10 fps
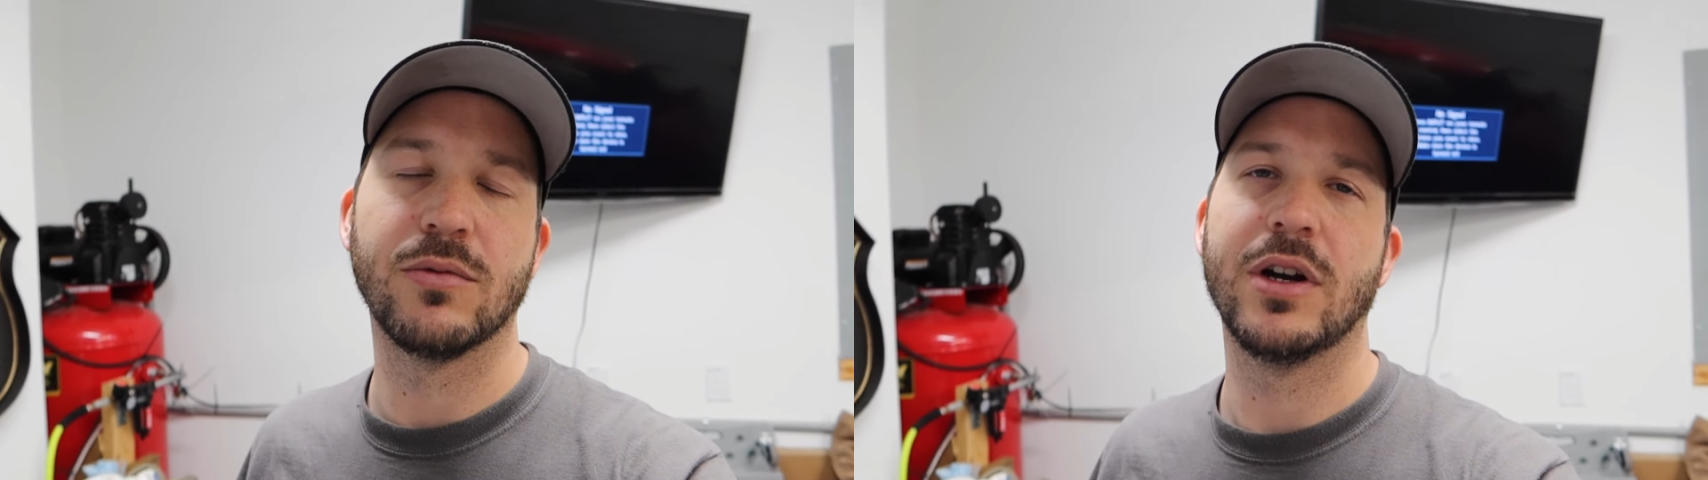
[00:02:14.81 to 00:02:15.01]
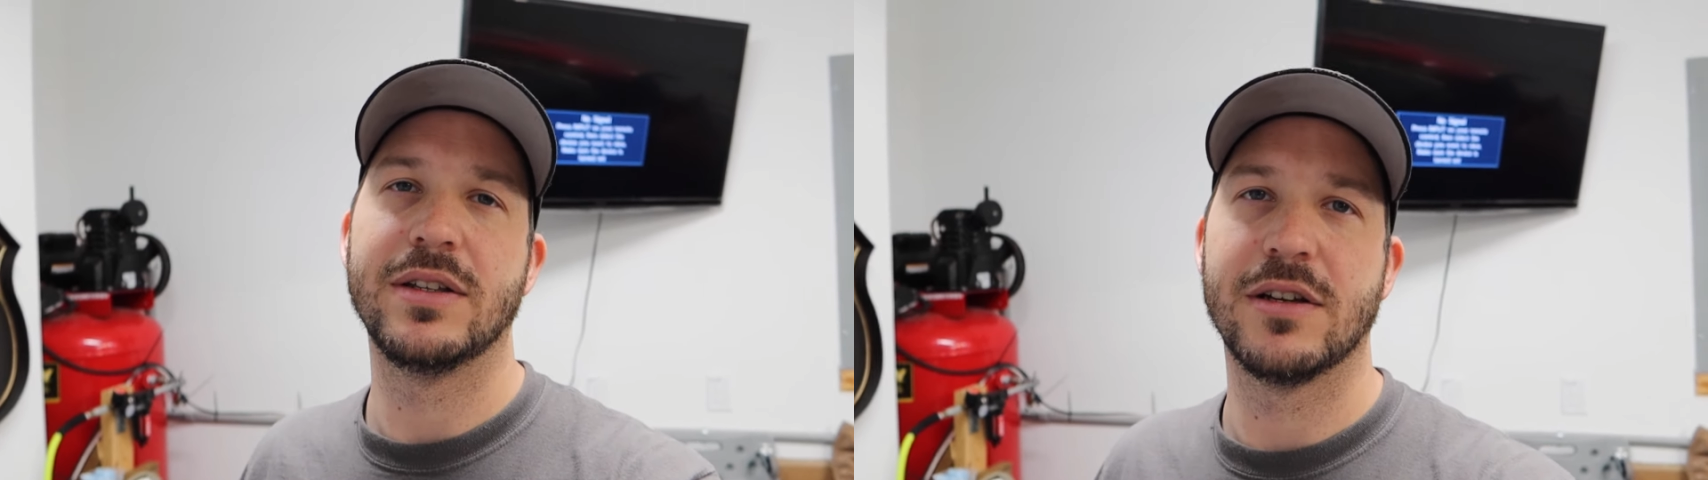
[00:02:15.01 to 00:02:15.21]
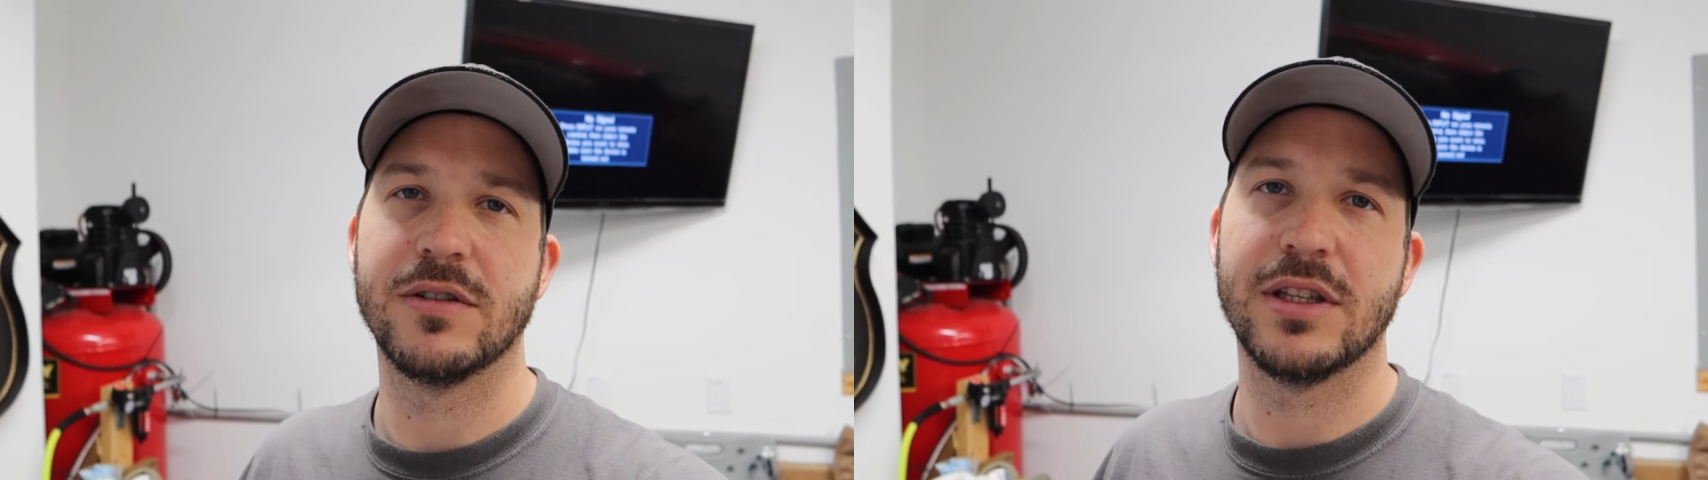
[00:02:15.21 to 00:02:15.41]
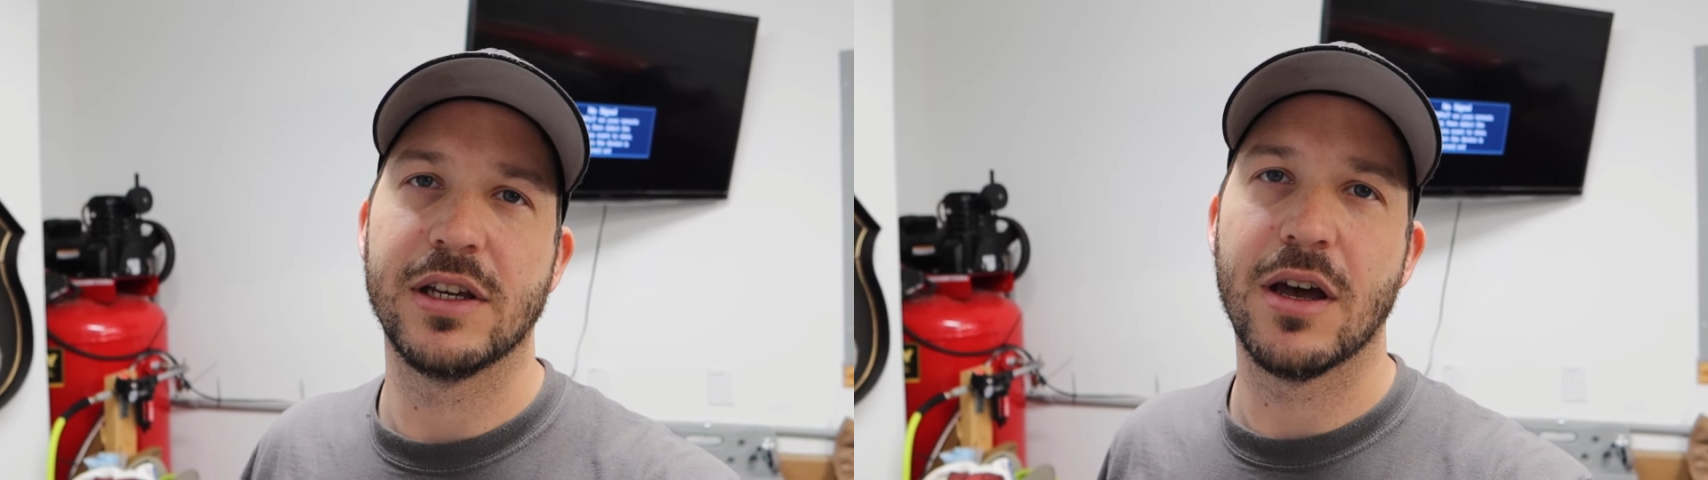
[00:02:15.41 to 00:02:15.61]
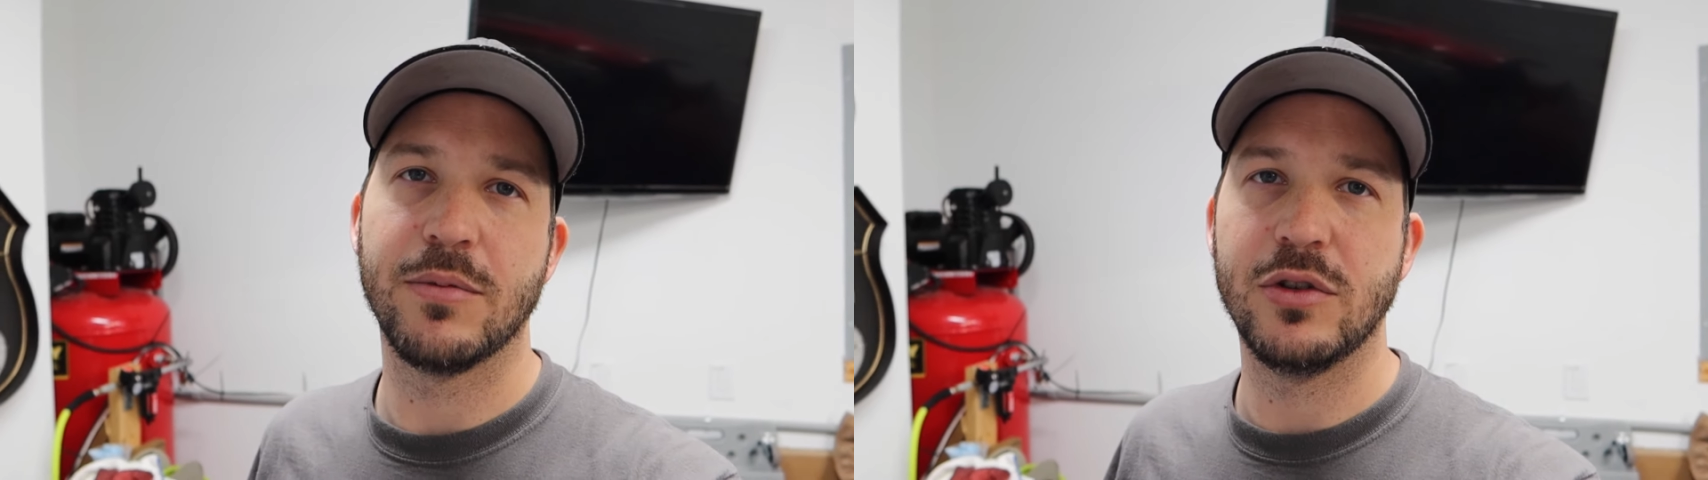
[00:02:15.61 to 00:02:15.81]
raise
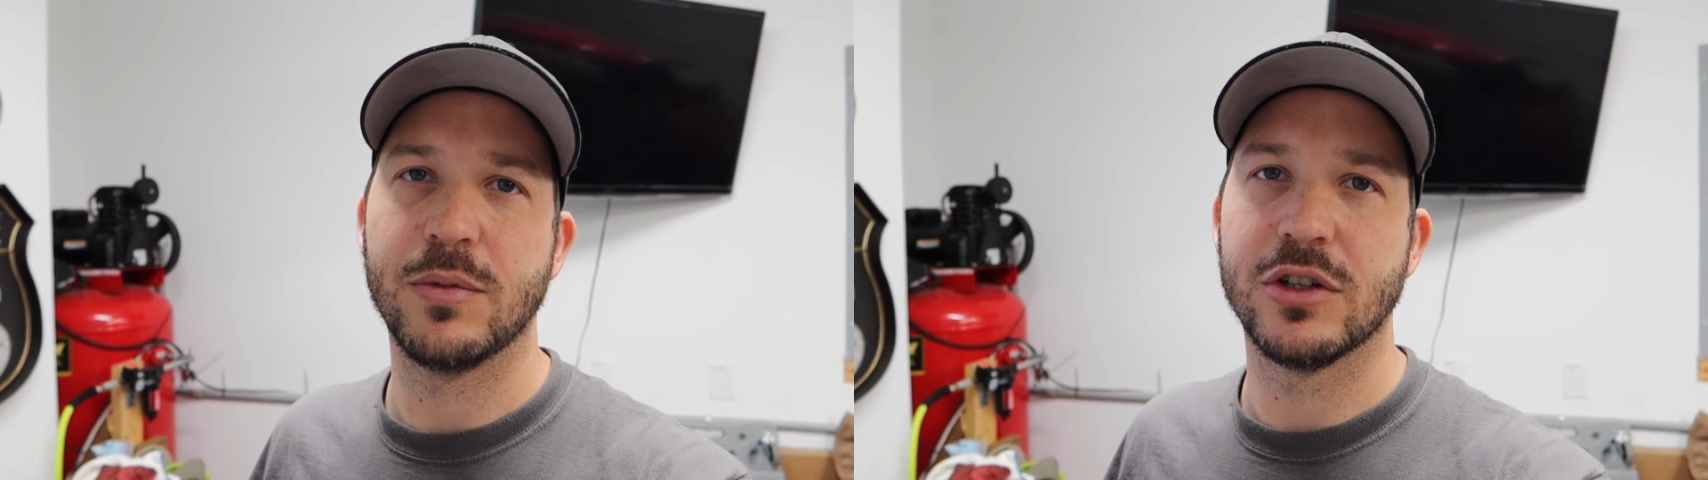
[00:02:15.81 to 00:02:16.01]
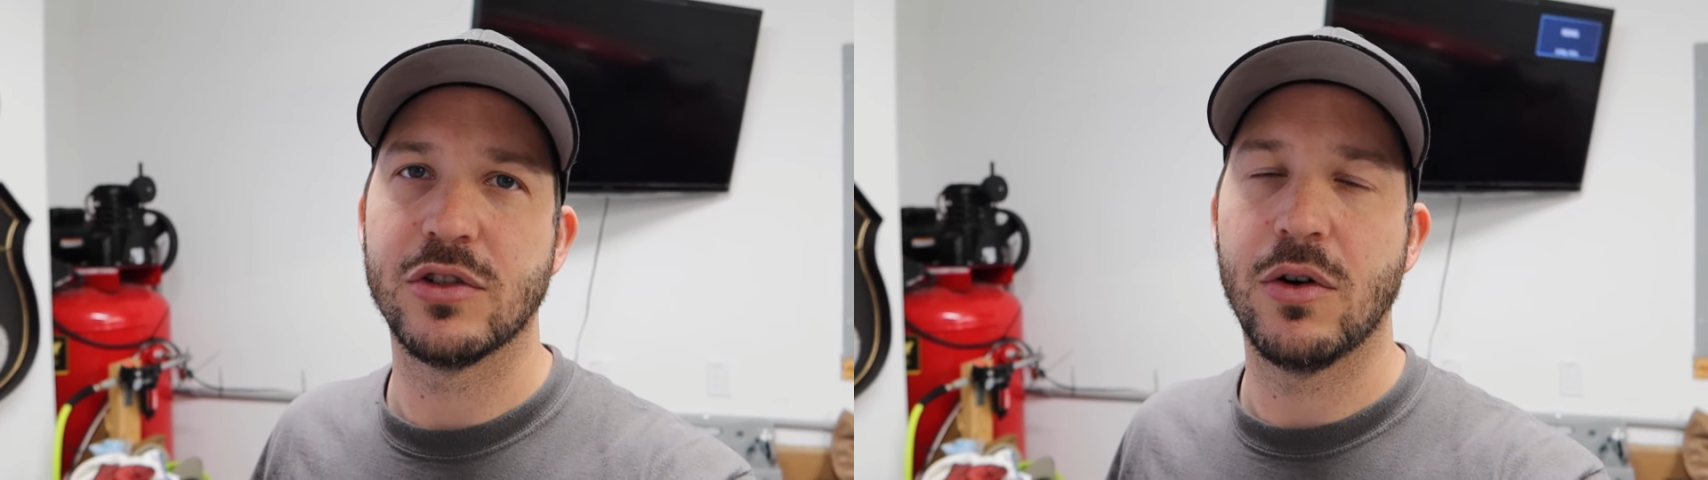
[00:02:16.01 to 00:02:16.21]
everything up too much.